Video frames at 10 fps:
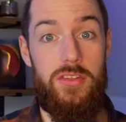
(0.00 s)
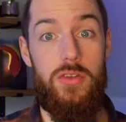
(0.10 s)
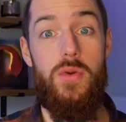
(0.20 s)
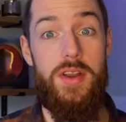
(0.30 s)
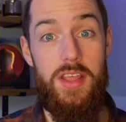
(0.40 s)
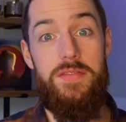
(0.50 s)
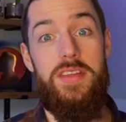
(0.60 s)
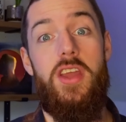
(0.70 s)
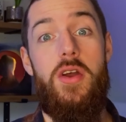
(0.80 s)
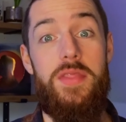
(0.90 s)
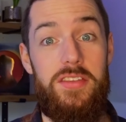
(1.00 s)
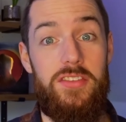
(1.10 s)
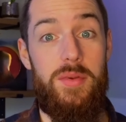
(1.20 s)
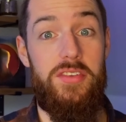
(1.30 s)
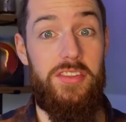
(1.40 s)
to another video, and this
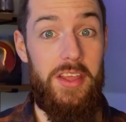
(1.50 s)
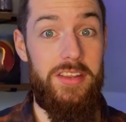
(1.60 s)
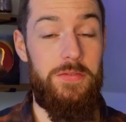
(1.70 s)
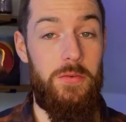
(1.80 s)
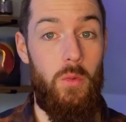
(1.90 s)
time it's a slightly different